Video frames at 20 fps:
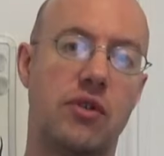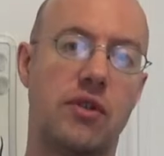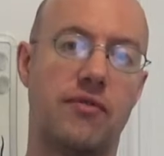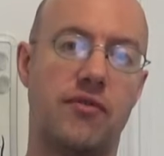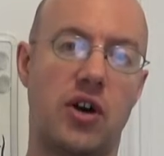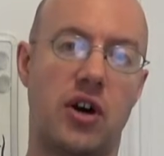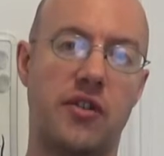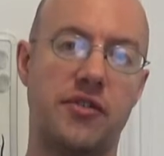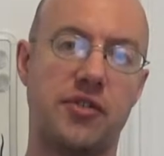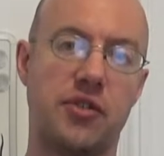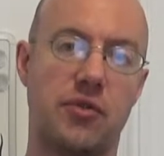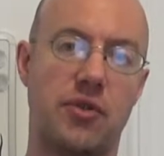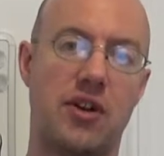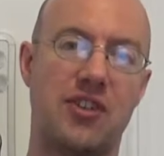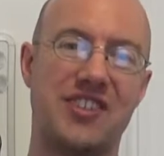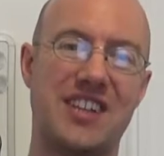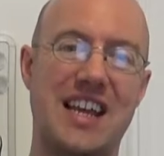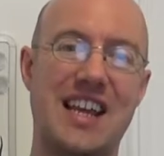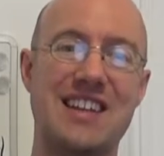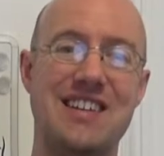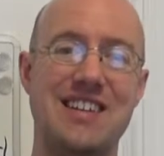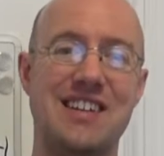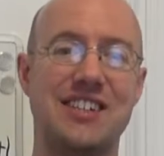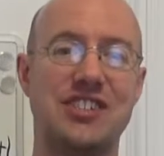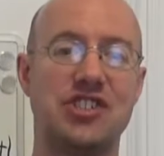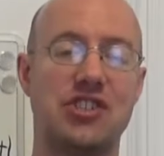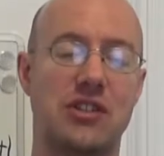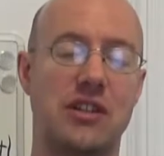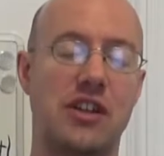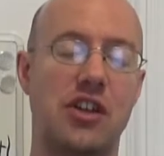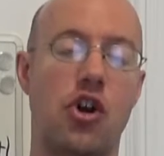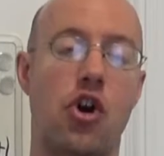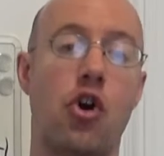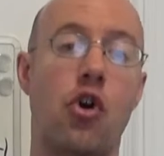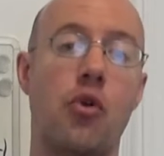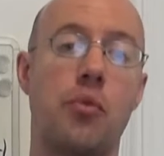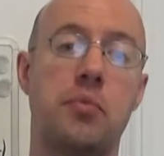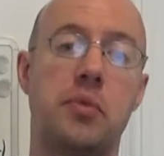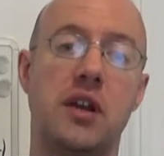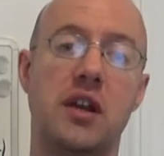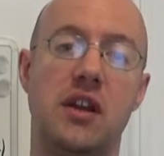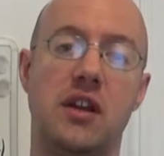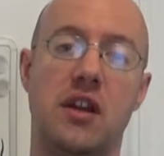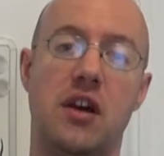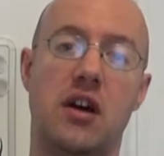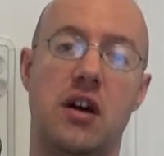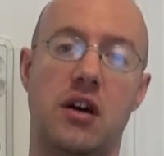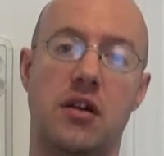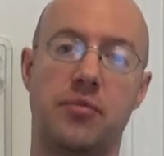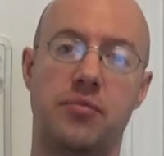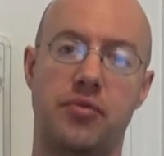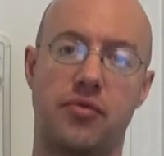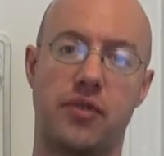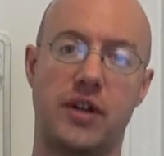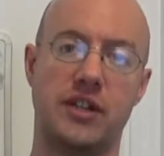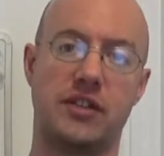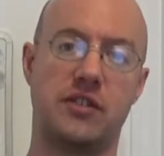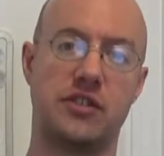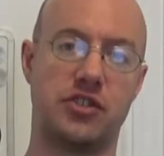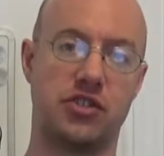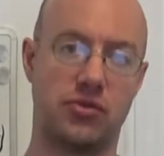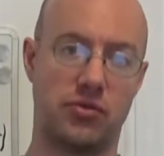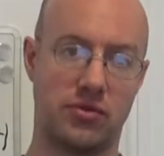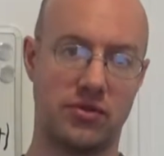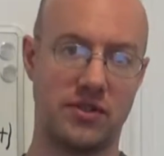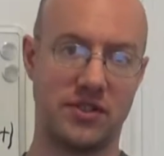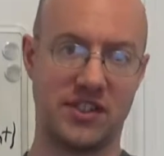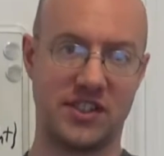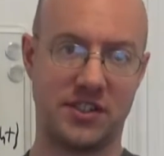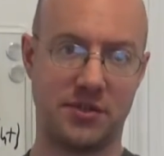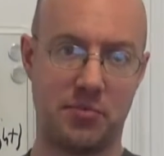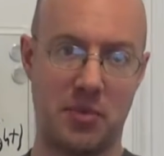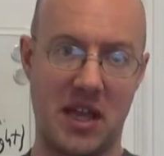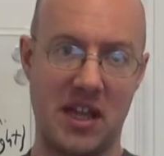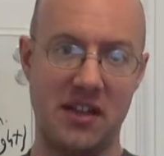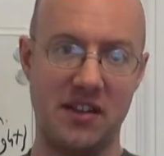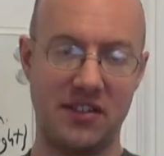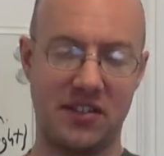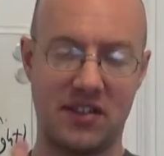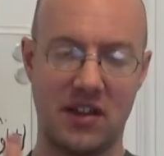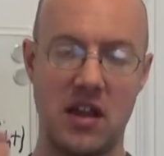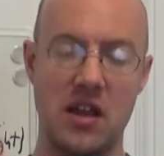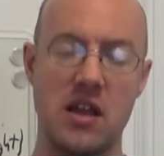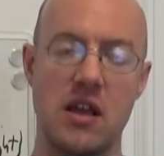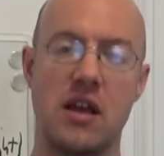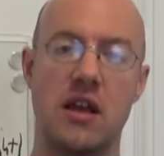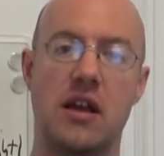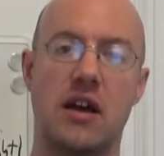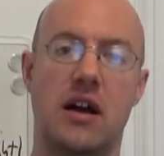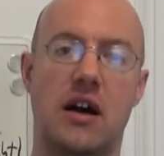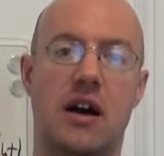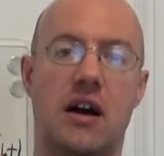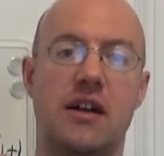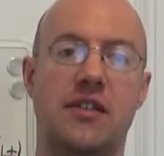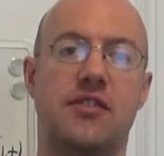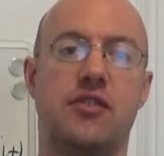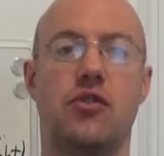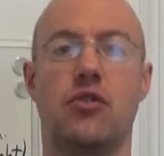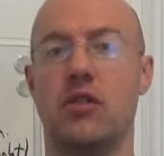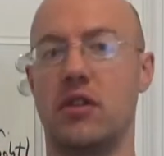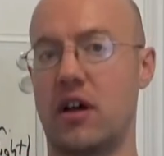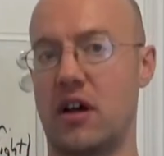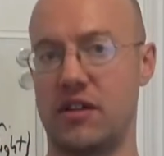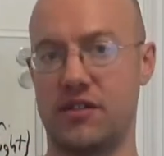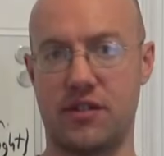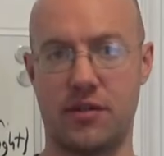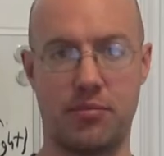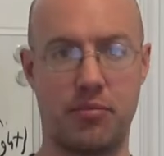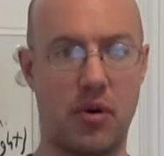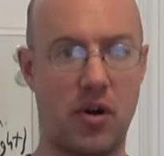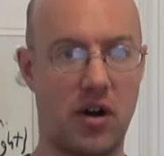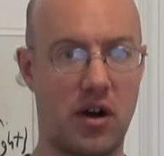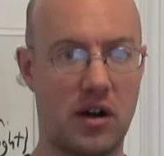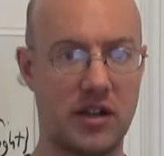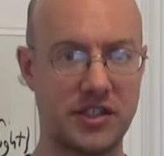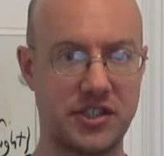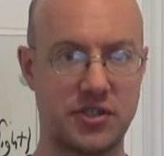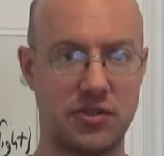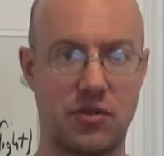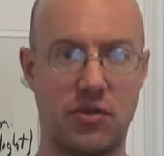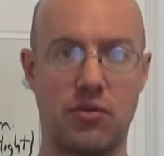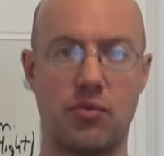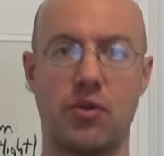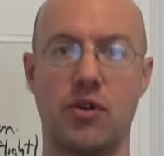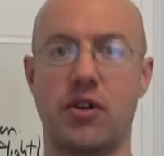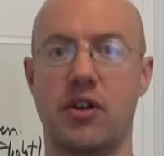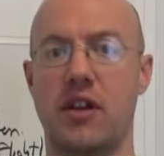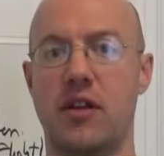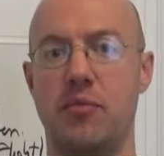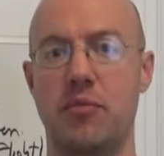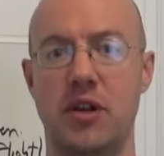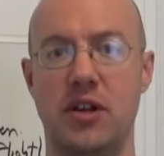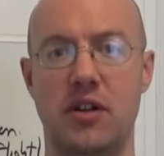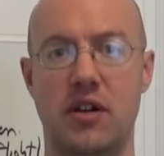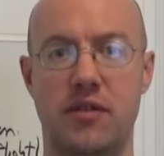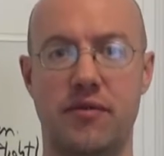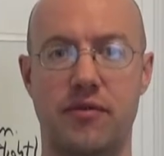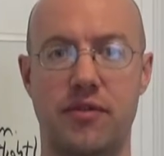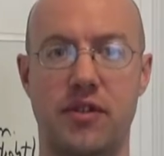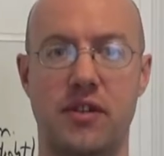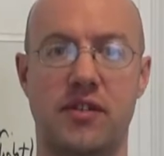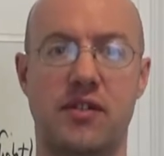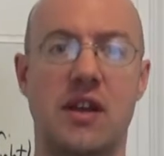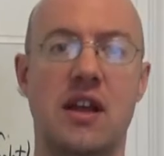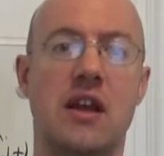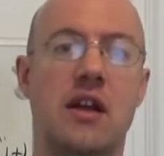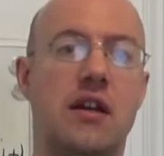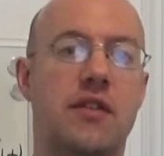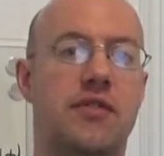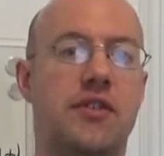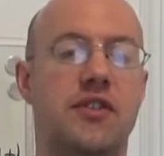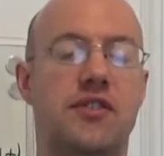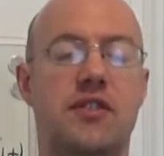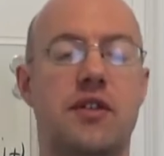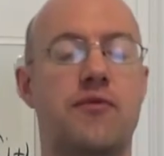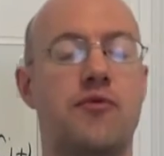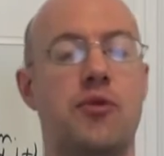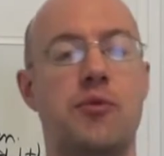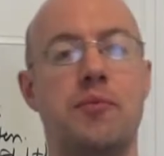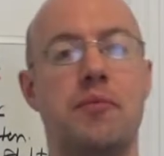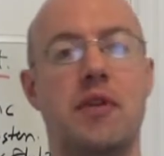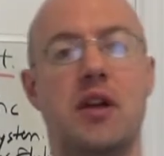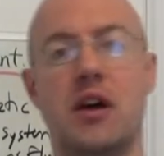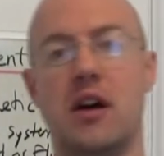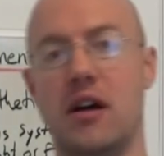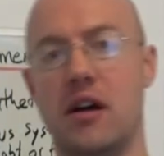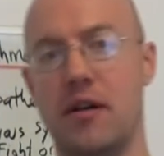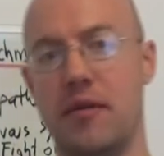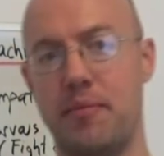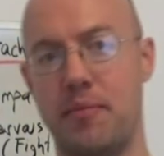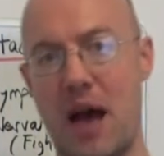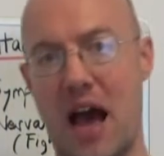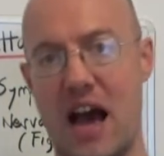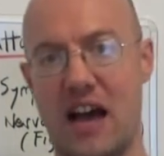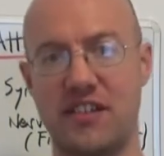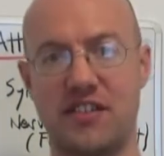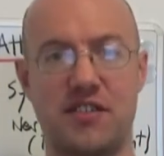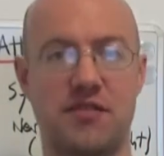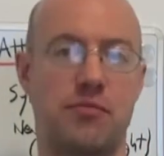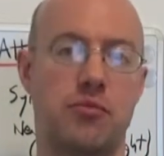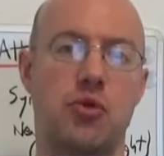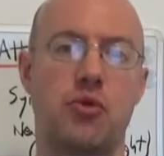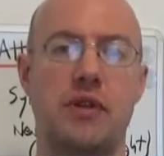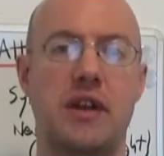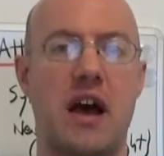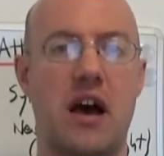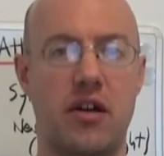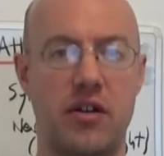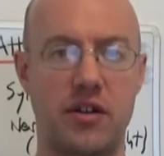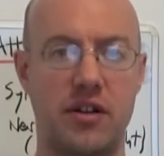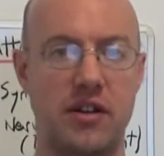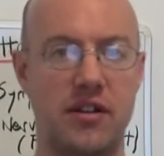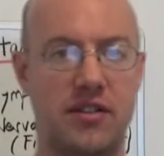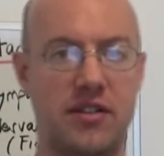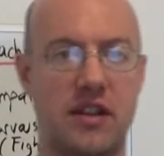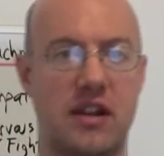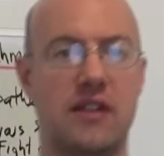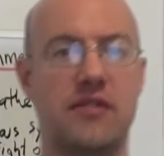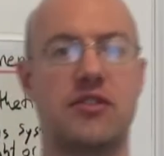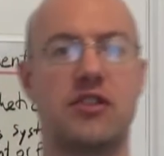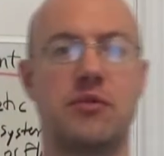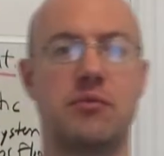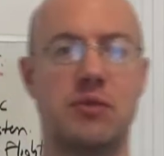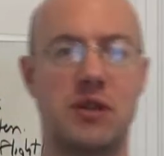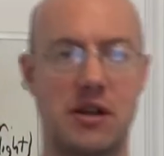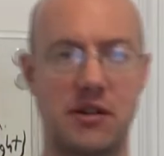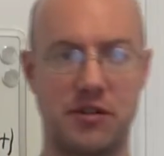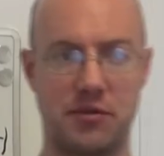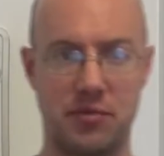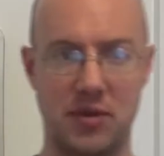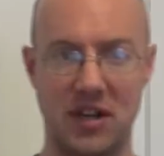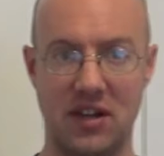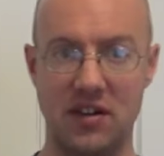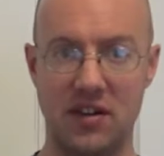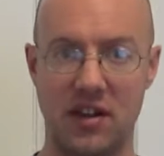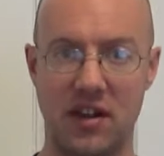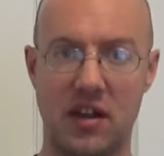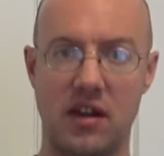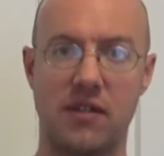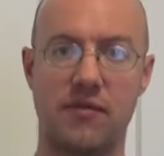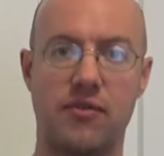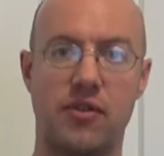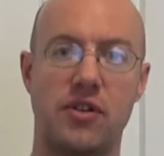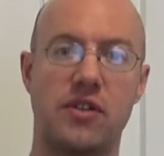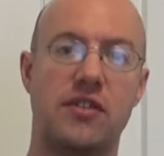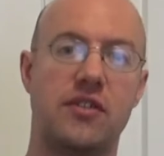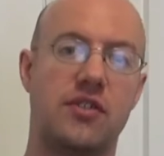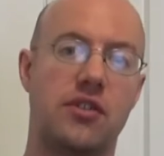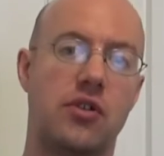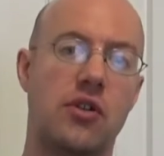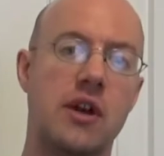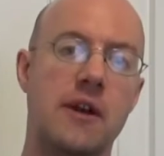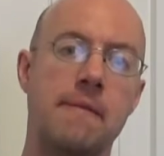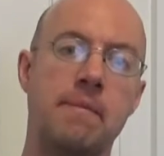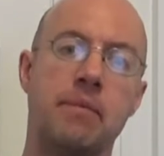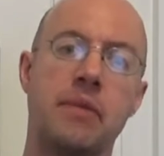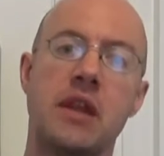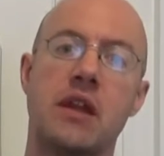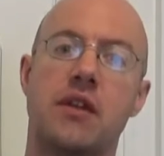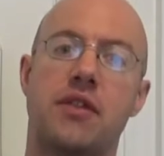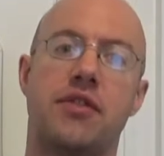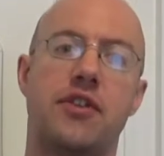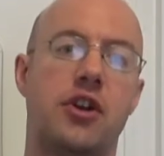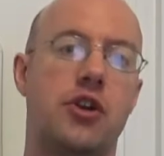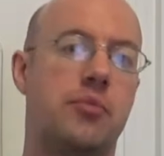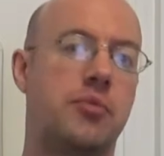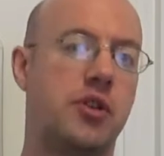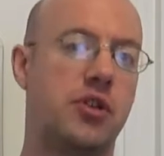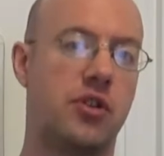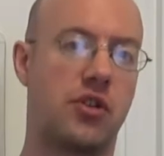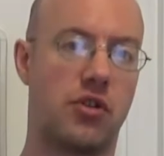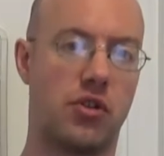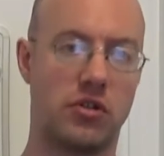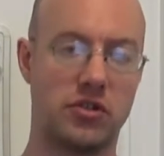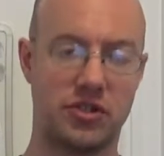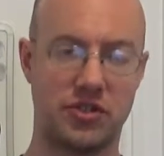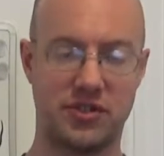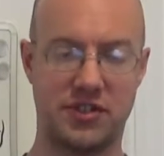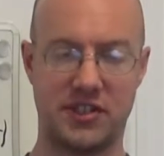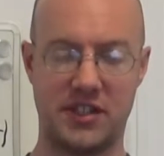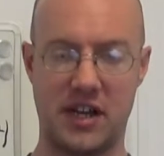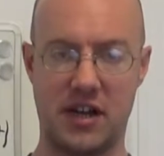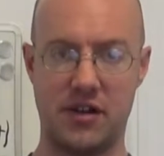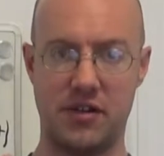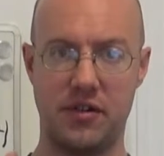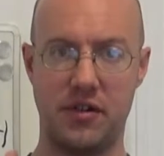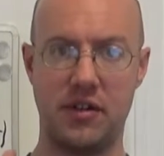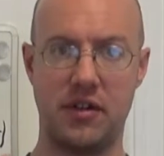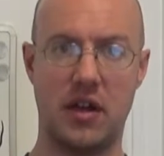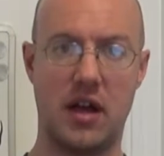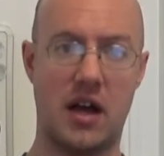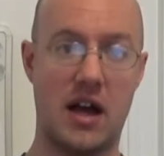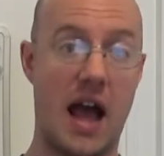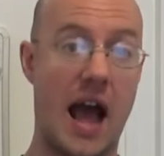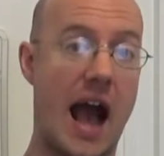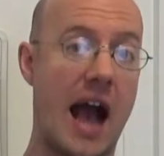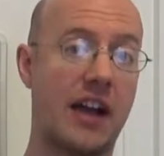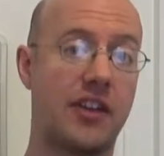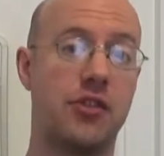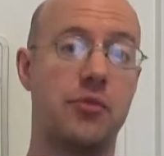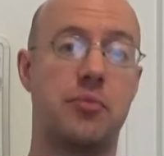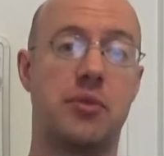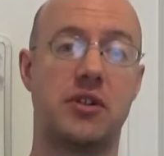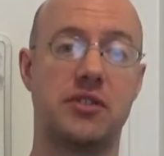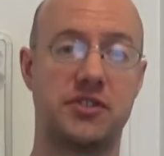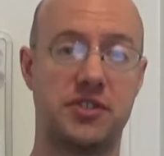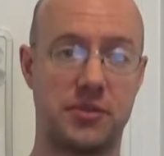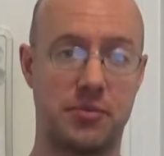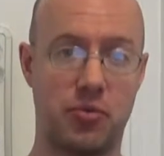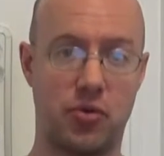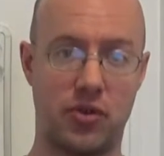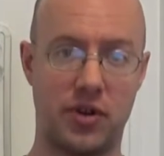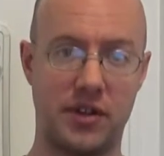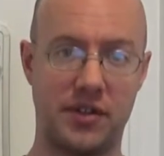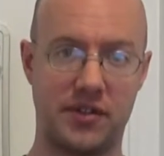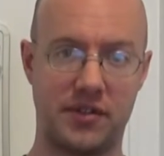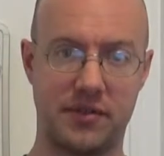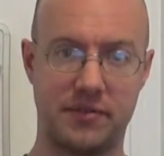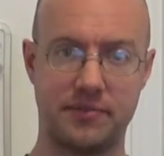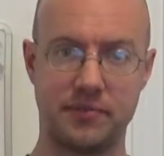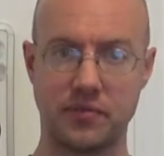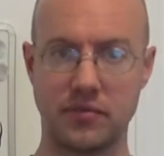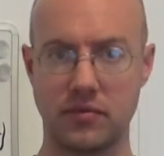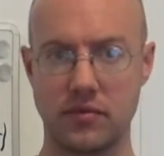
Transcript: revolves around initially opening up right the shoulder space uh, so so lots of postural work can be done for this. There's different uh, passive modalities that have sometimes been indicated for this. So therapeutic ultrasound, uh, acupuncture points,